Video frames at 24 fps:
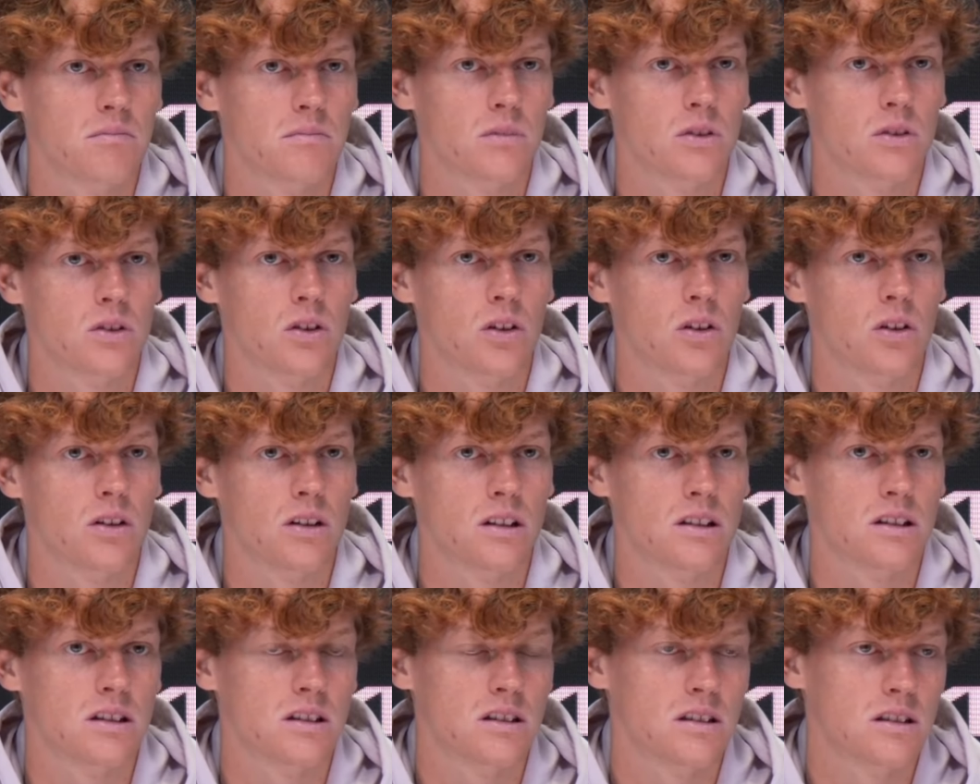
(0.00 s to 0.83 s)
So
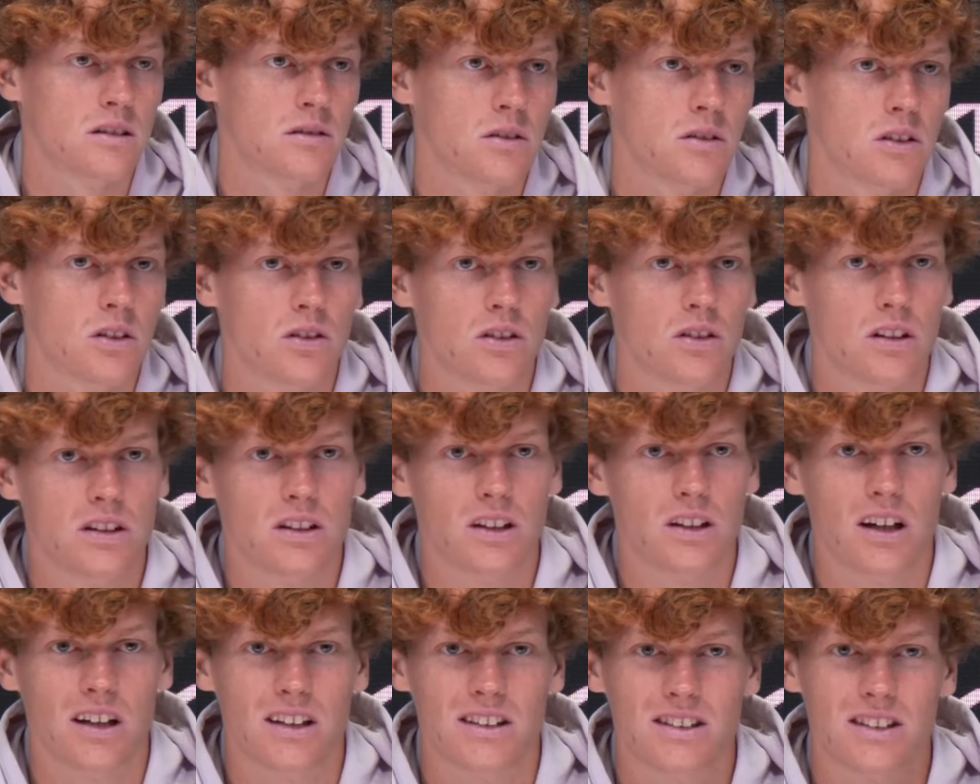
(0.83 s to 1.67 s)
it's, you know,
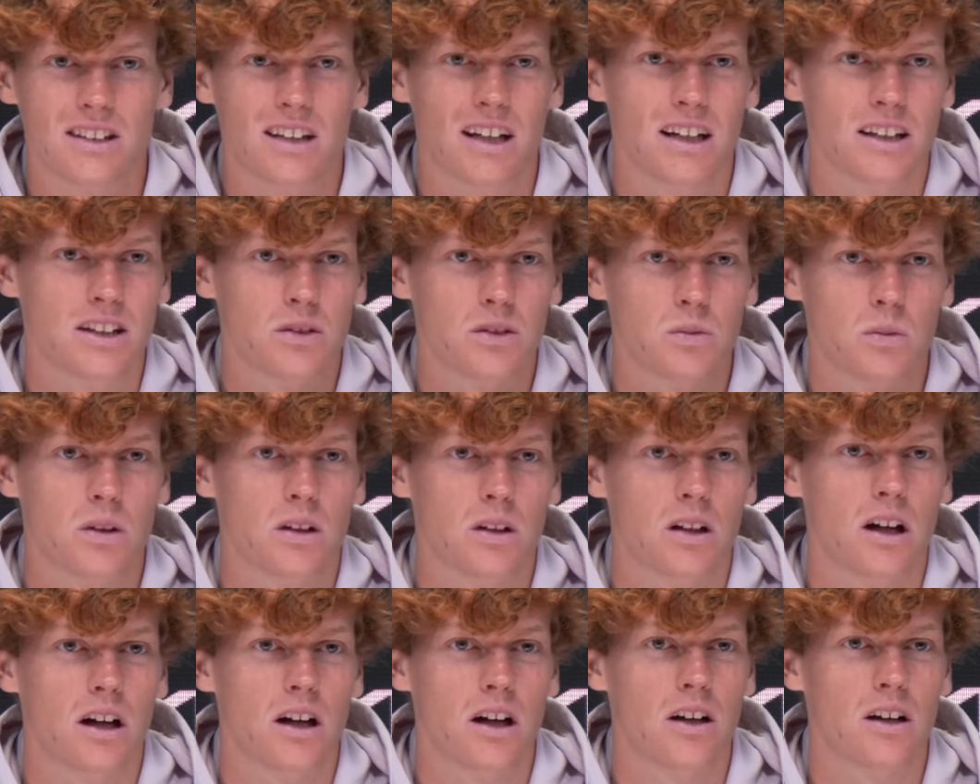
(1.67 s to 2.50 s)
these are stats
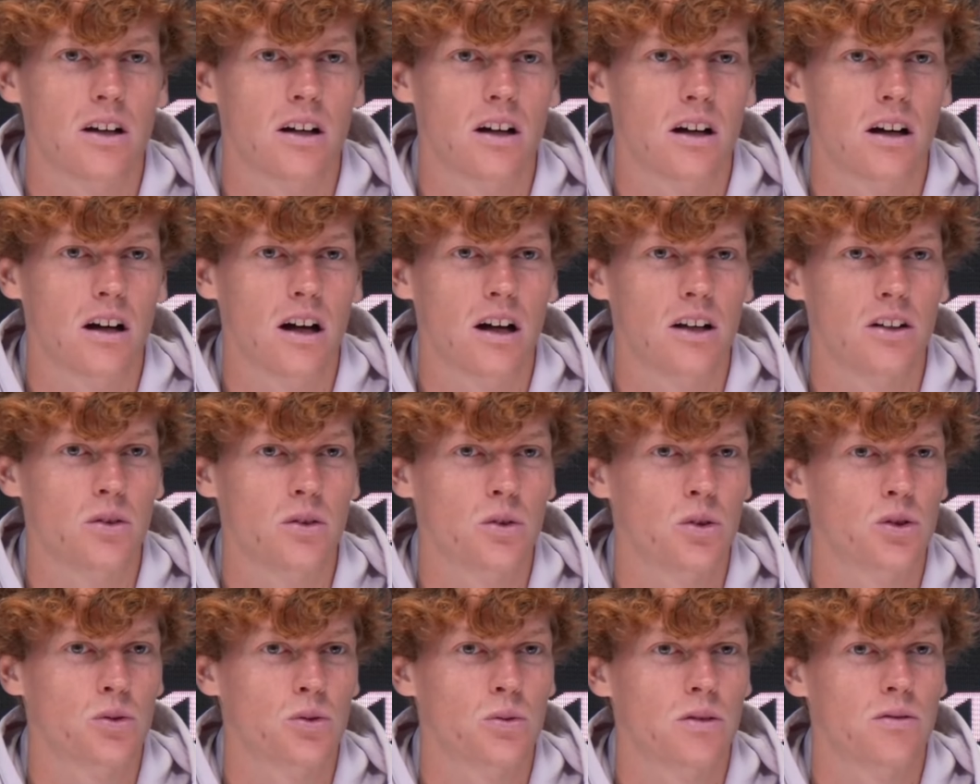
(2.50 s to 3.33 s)
what are
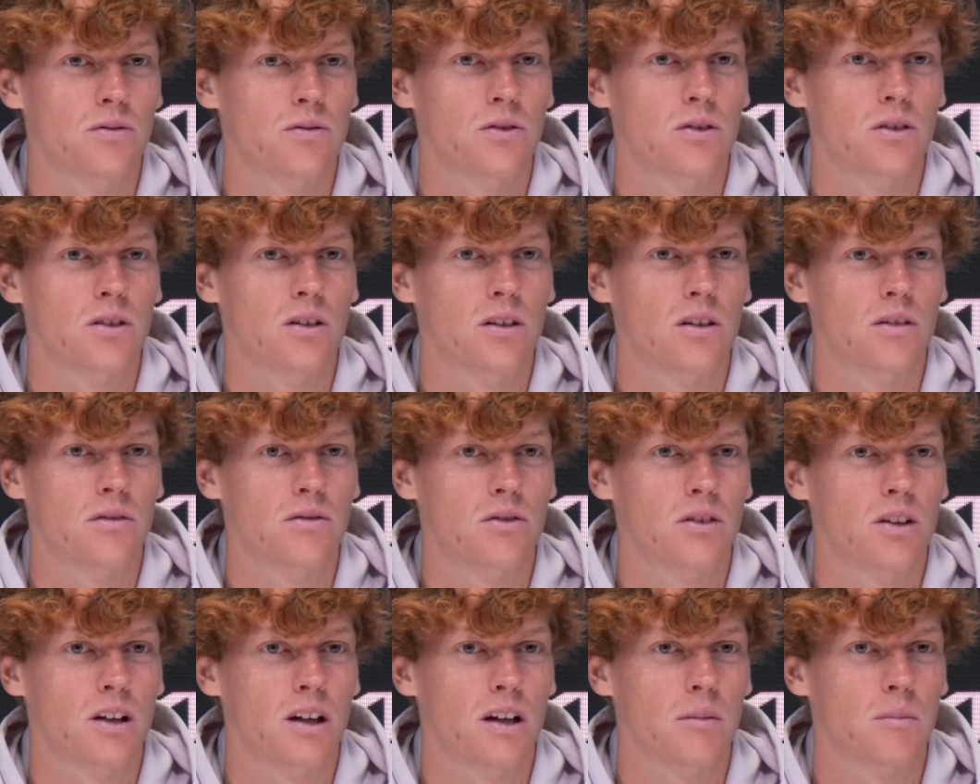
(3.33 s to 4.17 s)
unusual
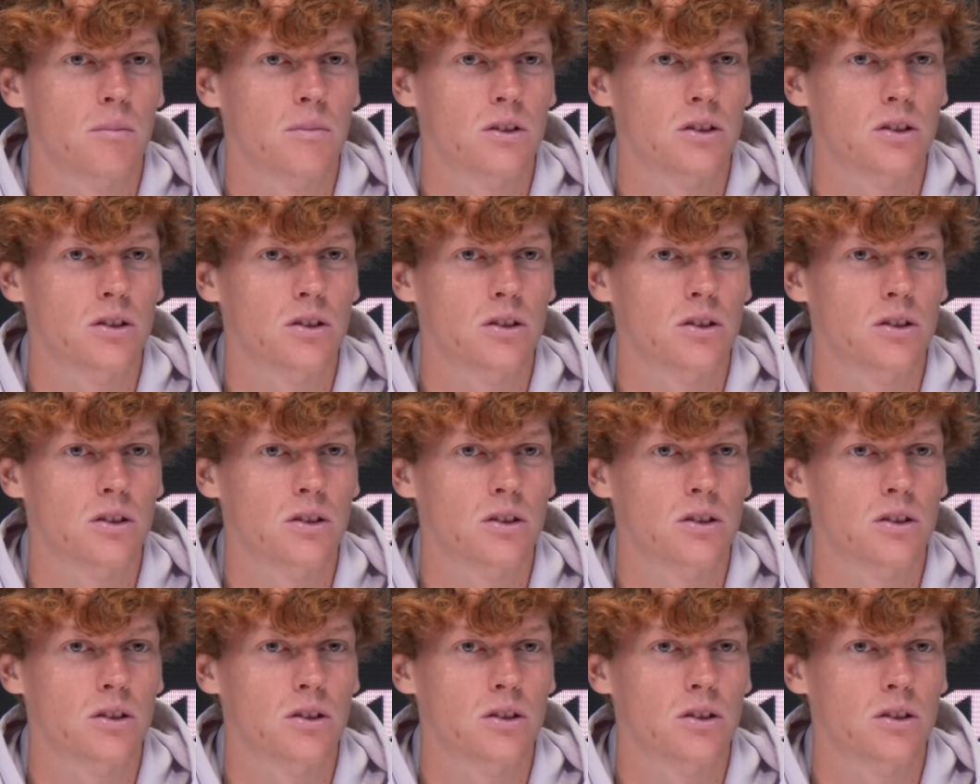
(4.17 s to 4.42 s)
for him.